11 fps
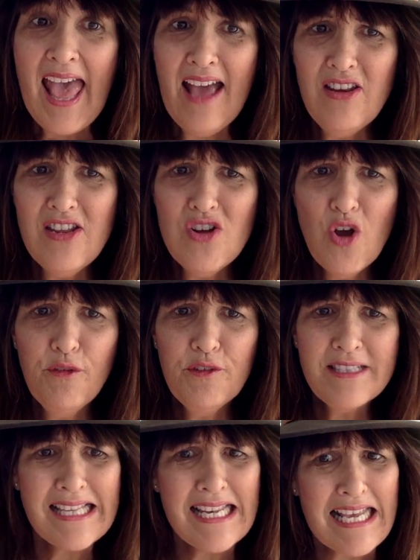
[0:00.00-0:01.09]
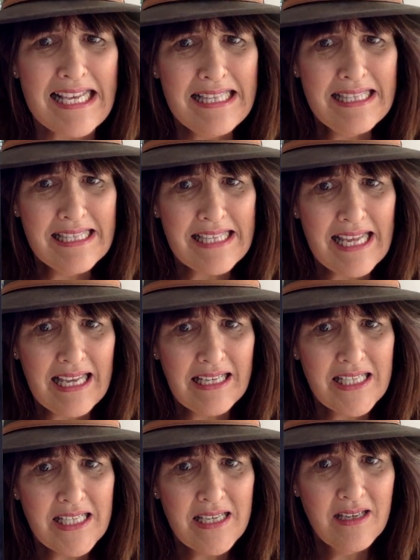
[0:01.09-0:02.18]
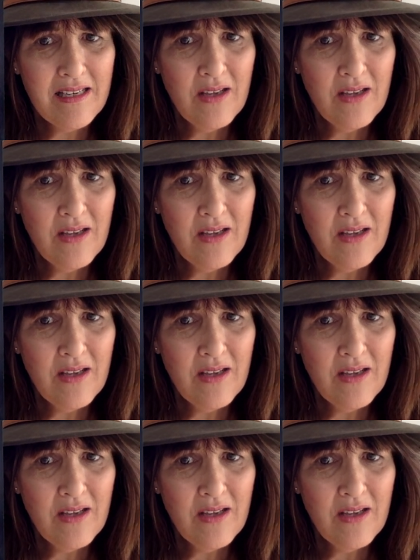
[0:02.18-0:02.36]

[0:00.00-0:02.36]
How do you know if it's an insect